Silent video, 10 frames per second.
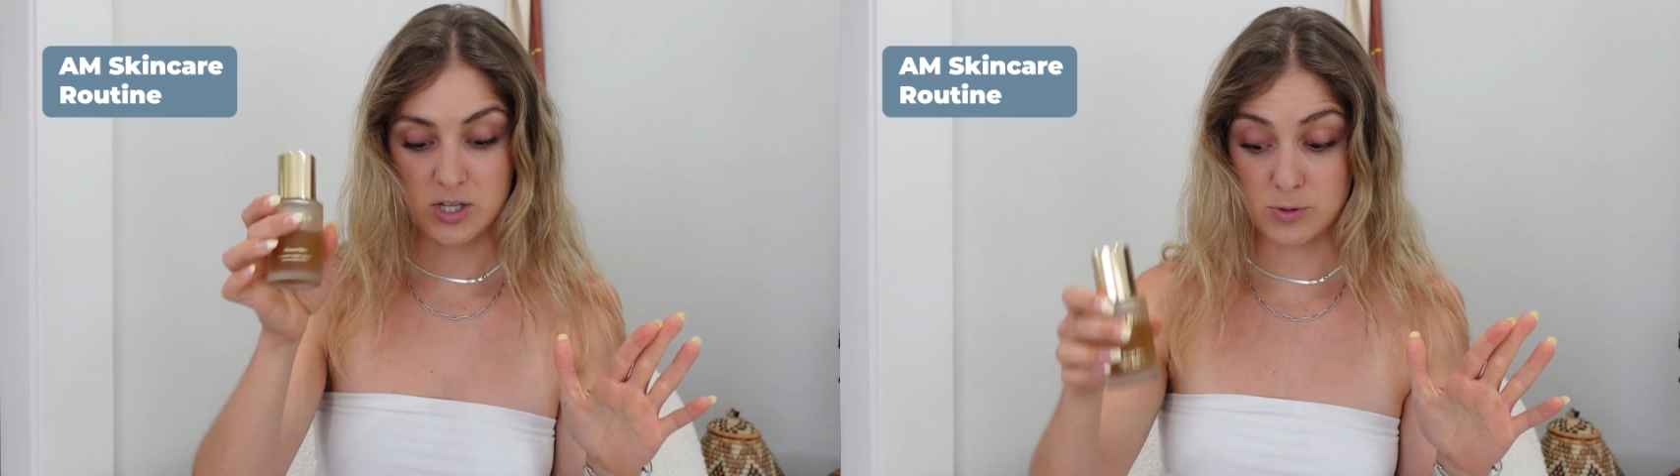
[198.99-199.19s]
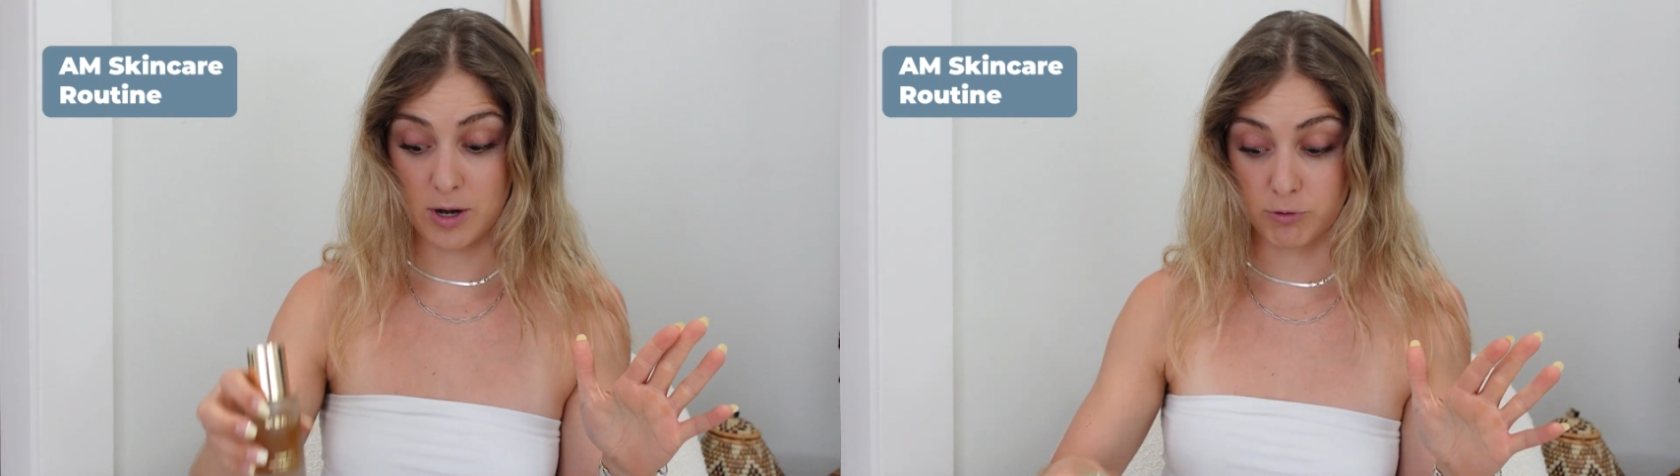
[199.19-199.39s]
So
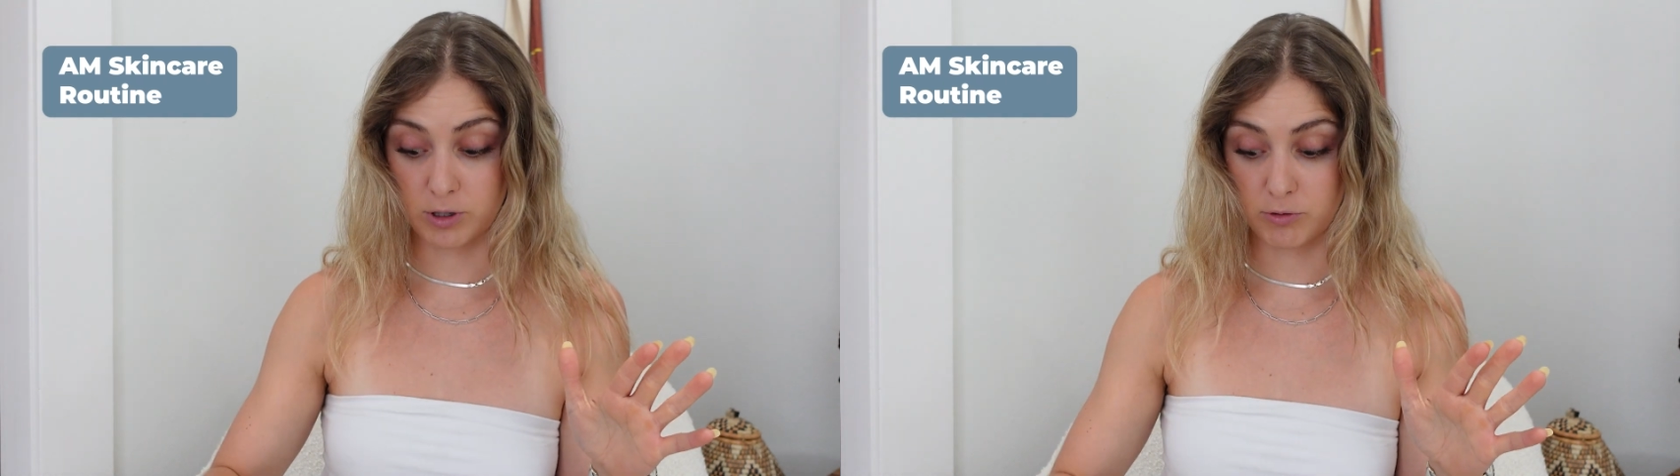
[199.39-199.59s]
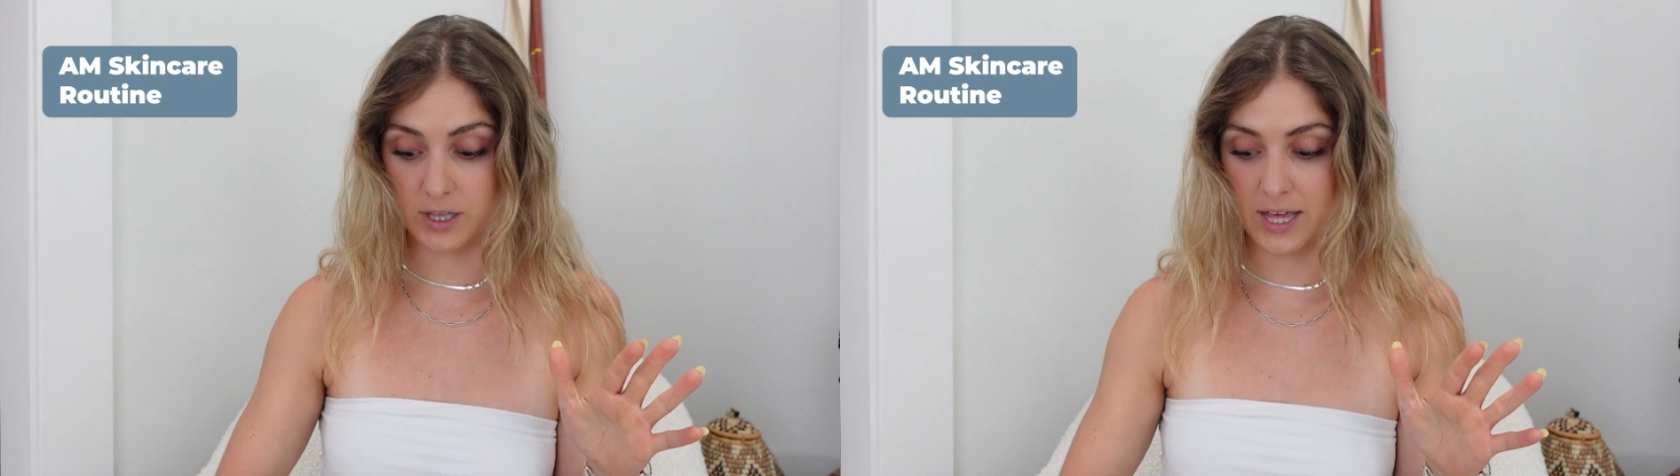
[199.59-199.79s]
that's why I
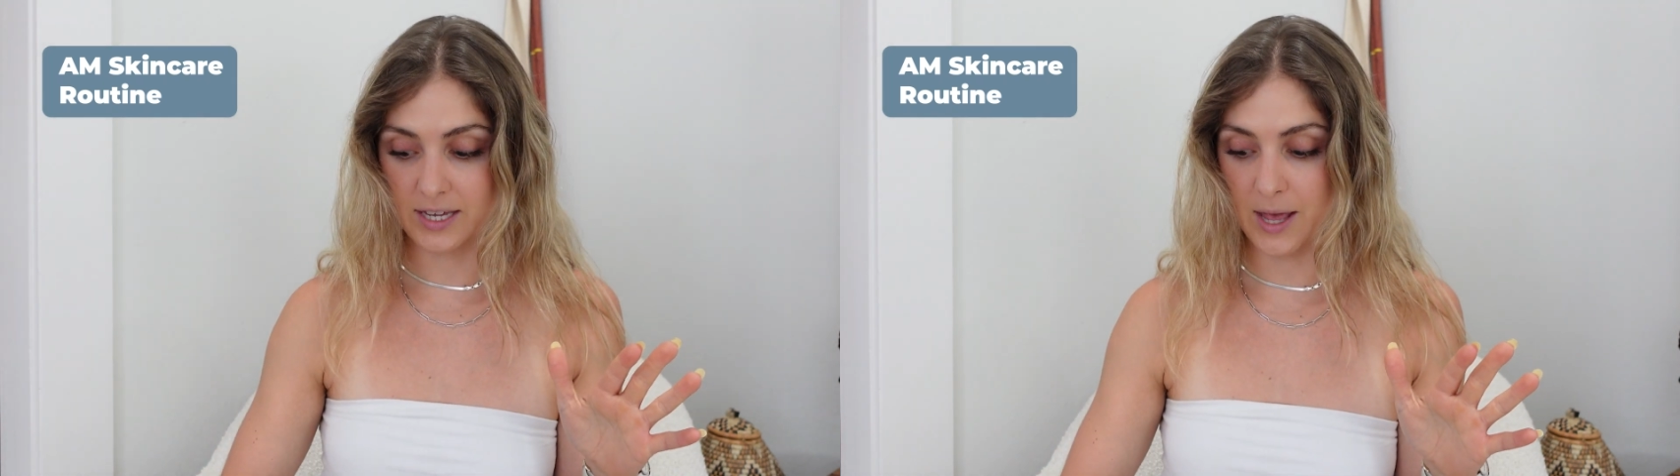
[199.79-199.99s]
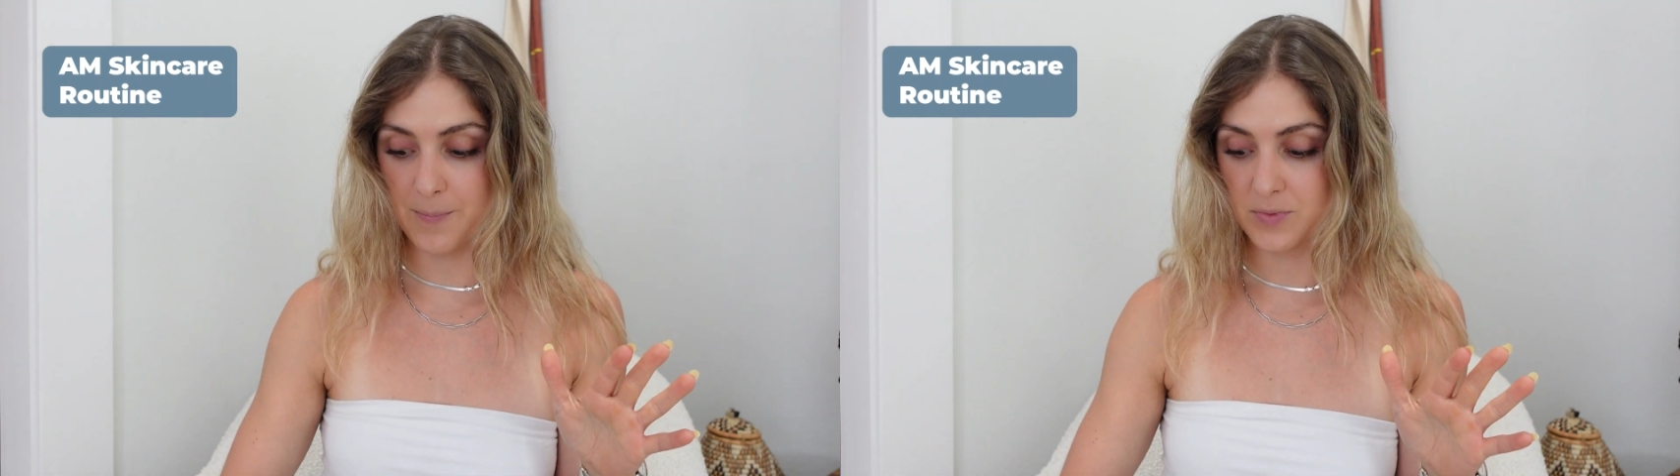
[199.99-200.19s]
really, really
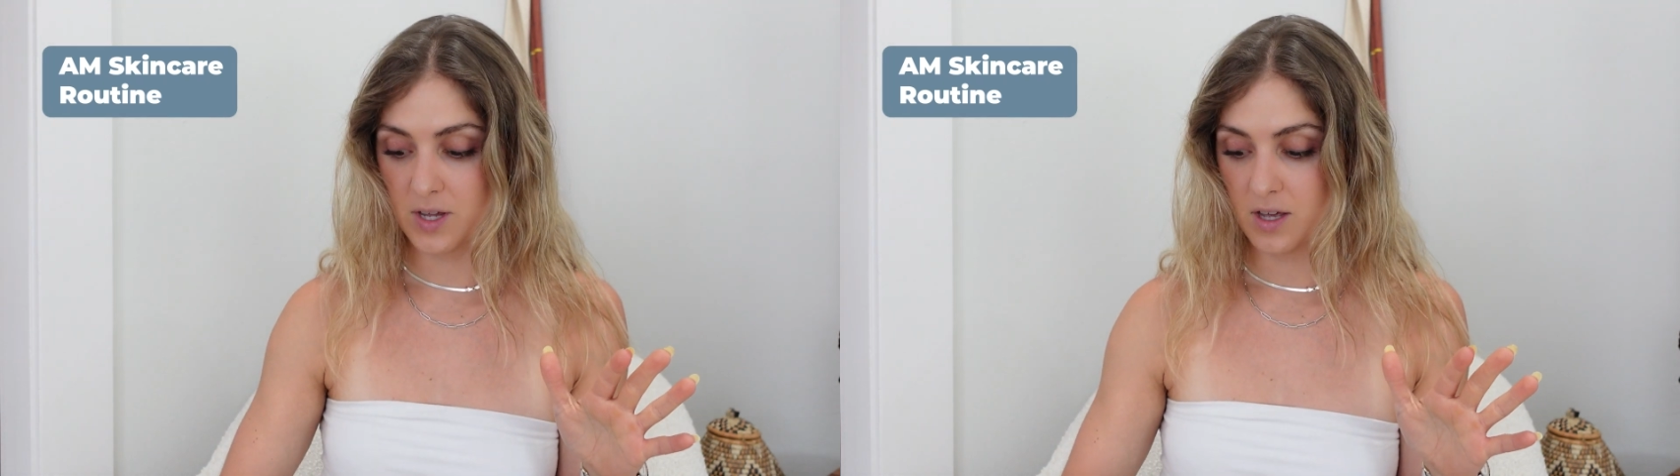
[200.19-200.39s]
like it.